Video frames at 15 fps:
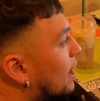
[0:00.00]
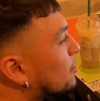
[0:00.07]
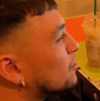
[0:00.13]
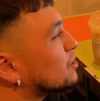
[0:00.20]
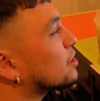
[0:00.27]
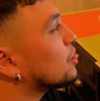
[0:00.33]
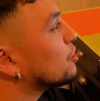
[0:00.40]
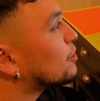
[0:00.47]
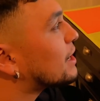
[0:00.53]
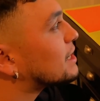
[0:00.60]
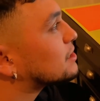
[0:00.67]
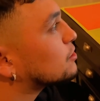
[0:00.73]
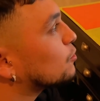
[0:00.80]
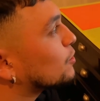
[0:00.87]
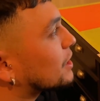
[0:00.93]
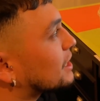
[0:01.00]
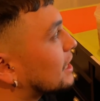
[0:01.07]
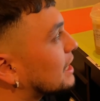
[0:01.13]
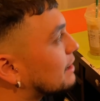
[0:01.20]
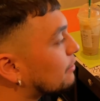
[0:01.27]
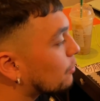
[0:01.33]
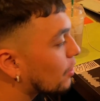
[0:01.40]
con todo eso, we're gonna
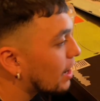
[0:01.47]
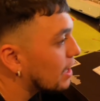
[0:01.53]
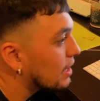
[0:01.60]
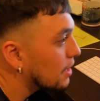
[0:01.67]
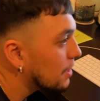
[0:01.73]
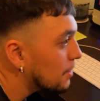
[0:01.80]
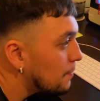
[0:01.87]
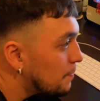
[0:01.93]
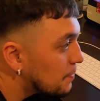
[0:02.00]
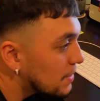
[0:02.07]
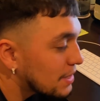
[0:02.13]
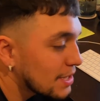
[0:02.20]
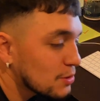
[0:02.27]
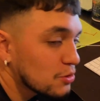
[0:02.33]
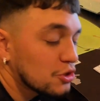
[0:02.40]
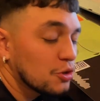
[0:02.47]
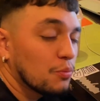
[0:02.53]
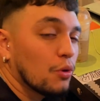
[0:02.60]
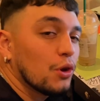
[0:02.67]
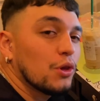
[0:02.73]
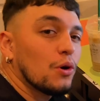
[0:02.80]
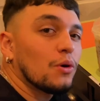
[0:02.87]
leave it right here. This was your
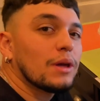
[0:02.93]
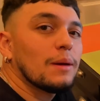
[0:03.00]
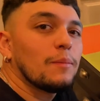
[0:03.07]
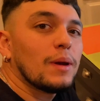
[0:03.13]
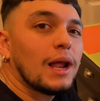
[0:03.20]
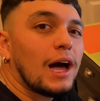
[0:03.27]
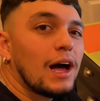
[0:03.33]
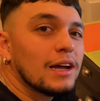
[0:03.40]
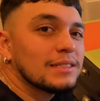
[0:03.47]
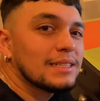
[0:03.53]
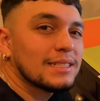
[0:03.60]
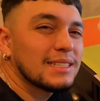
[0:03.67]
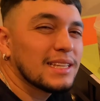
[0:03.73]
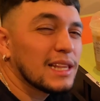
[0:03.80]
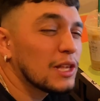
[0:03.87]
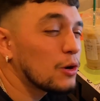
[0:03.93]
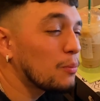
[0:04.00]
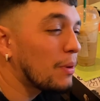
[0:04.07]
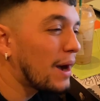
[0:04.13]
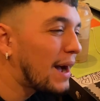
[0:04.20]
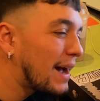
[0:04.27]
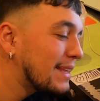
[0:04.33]
boy Yonke Vlogs. This is a little
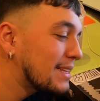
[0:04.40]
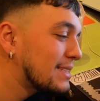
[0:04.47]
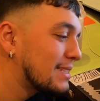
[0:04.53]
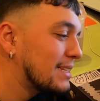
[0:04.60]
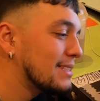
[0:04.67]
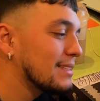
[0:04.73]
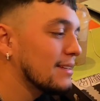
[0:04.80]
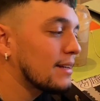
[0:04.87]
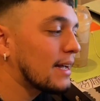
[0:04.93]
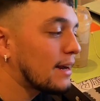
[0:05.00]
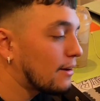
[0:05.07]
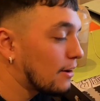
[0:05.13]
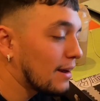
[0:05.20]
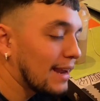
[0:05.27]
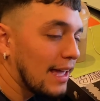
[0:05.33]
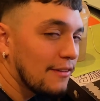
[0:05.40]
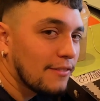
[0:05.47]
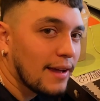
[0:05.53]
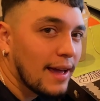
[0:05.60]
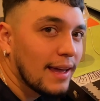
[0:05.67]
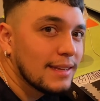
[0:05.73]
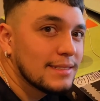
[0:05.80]
behind the scenes look at our life,
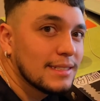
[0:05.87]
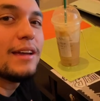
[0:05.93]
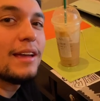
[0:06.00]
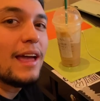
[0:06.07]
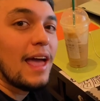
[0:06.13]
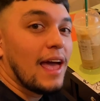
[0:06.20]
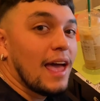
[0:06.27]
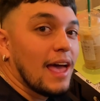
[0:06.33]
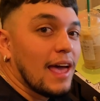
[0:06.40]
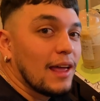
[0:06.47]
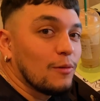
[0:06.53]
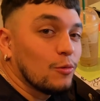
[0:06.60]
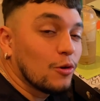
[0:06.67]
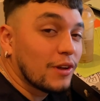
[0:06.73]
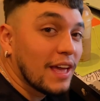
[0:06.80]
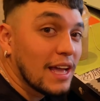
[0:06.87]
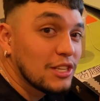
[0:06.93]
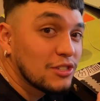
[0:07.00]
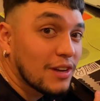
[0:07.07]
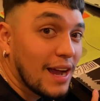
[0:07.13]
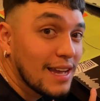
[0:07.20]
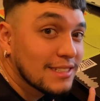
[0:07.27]
guys. And we'll
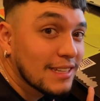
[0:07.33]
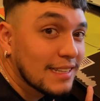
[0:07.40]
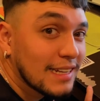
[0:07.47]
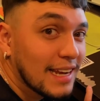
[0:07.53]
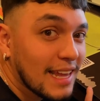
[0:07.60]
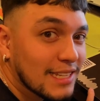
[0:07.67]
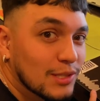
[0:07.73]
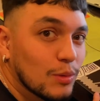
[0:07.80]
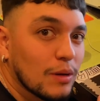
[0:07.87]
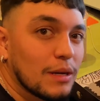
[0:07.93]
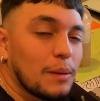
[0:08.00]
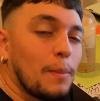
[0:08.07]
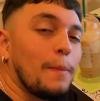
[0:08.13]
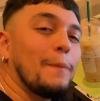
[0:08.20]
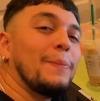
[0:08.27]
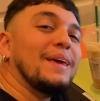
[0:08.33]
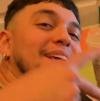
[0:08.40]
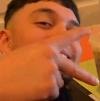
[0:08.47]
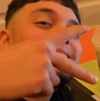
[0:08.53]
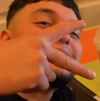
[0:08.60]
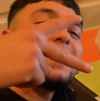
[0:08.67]
catch you guys on the next one. Peace